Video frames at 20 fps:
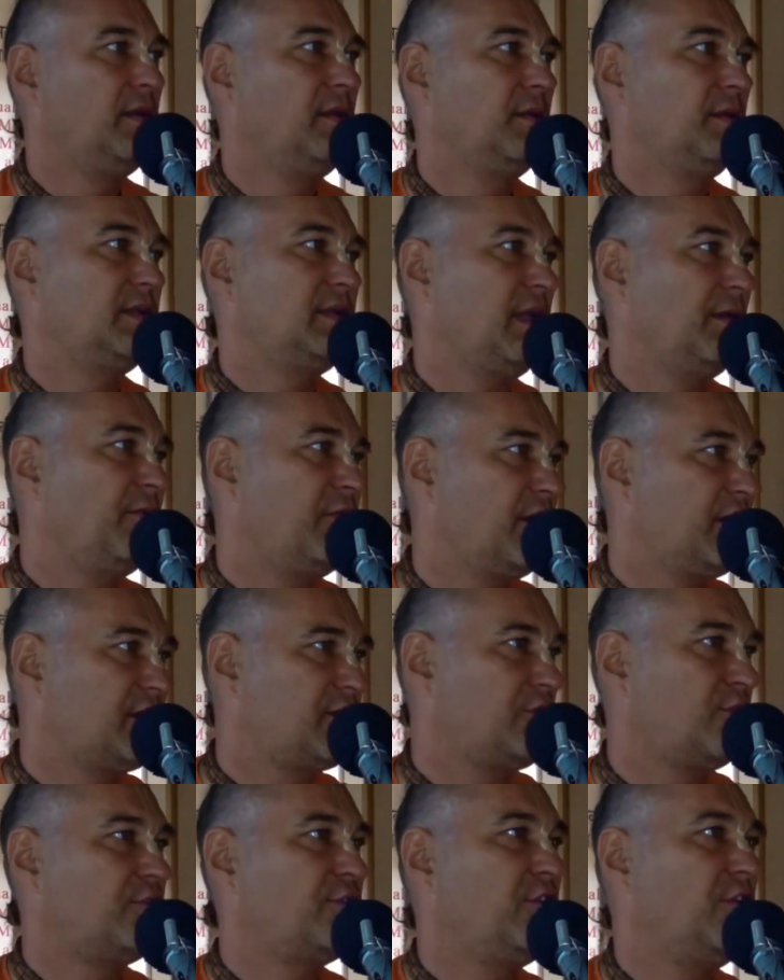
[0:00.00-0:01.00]
say first
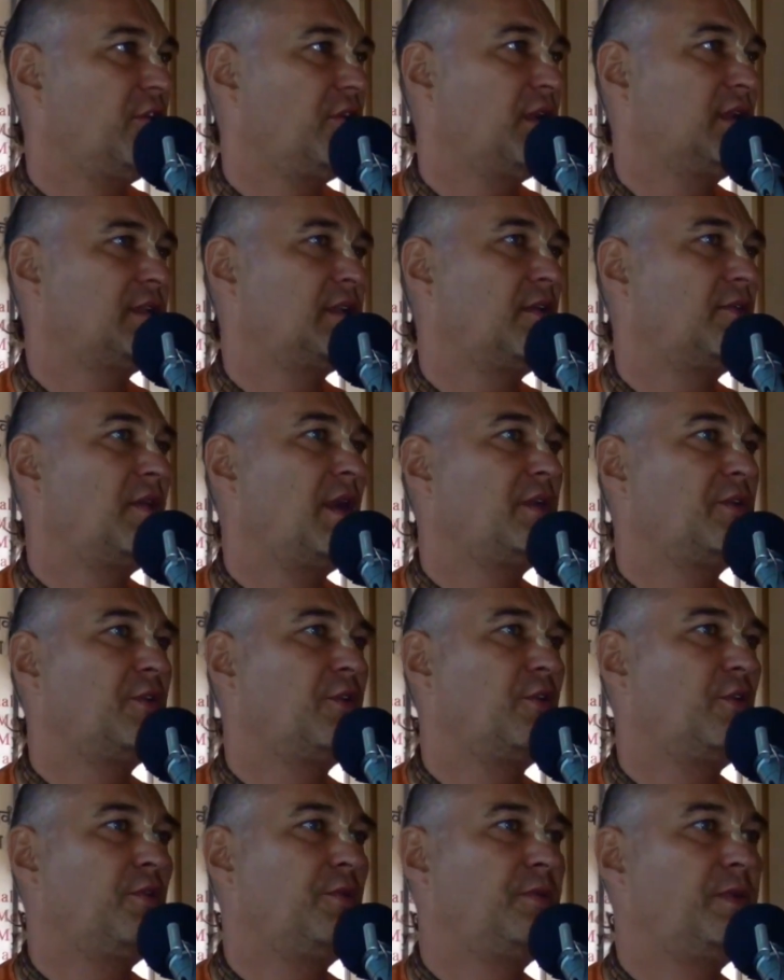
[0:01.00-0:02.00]
two shlokas are one
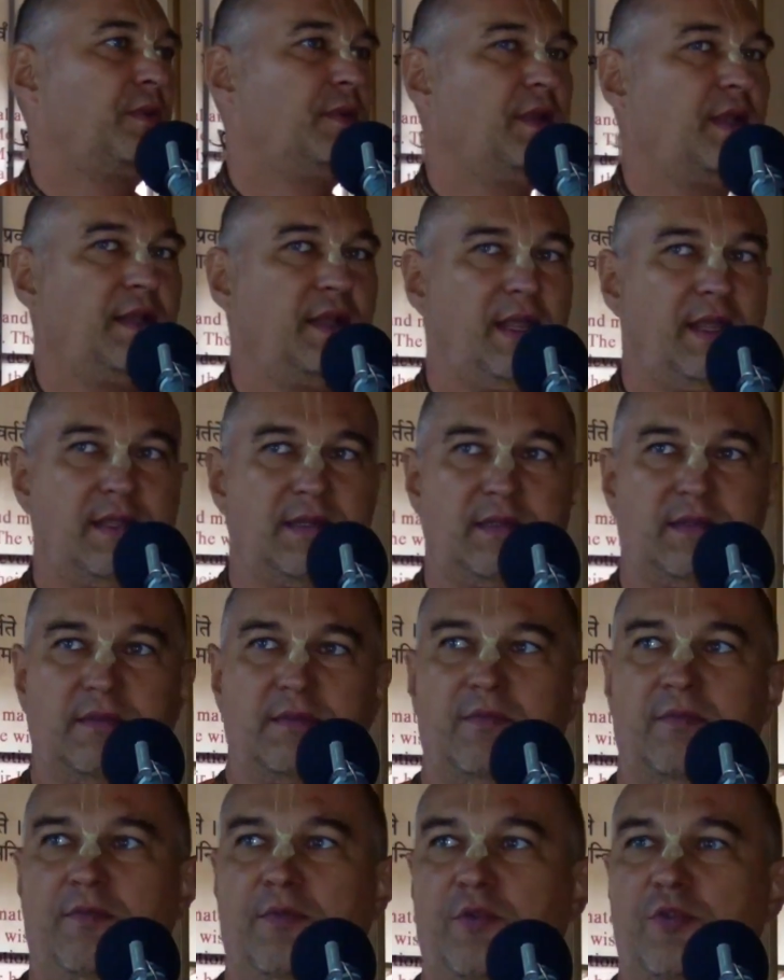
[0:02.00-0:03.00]
group, the next
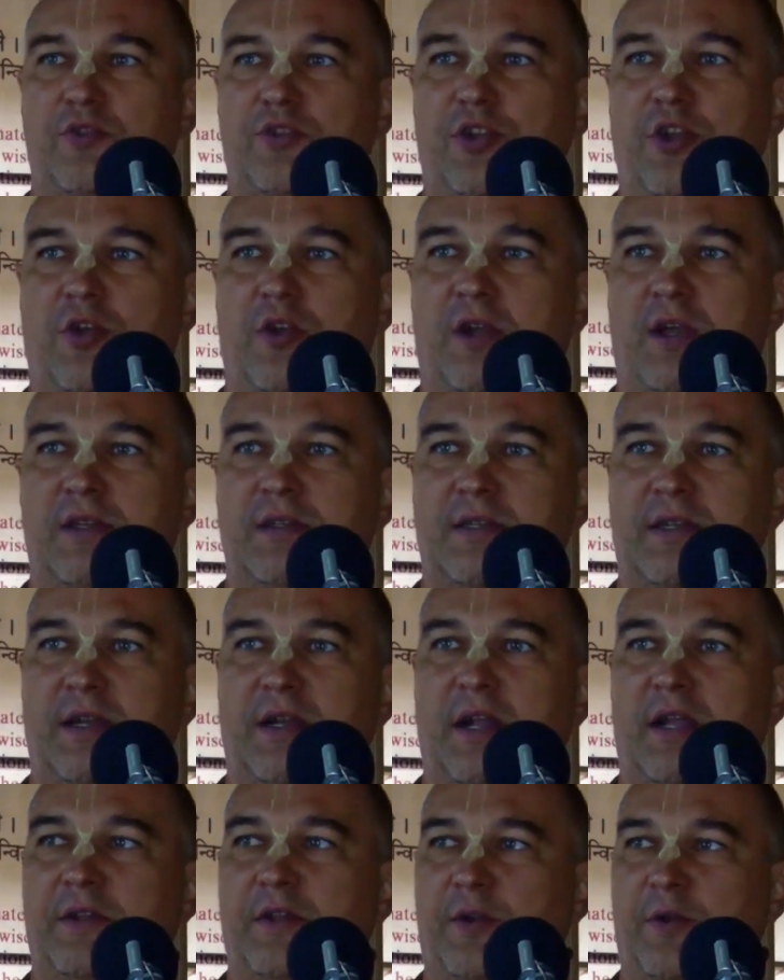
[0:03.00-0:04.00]
few shlokas are
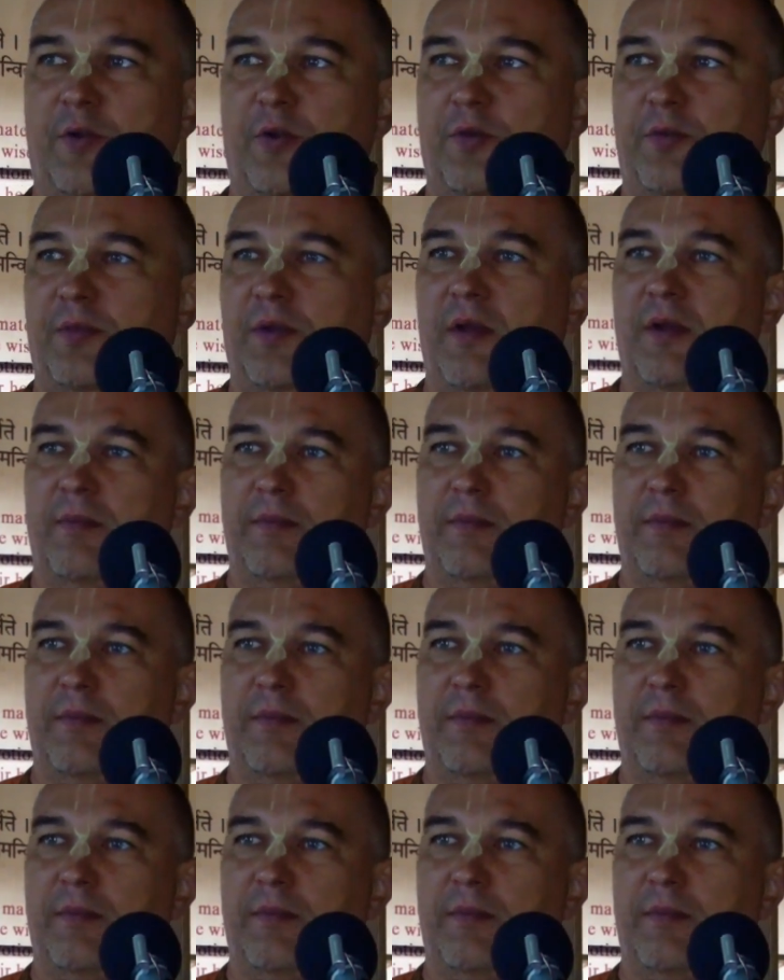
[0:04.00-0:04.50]
another group,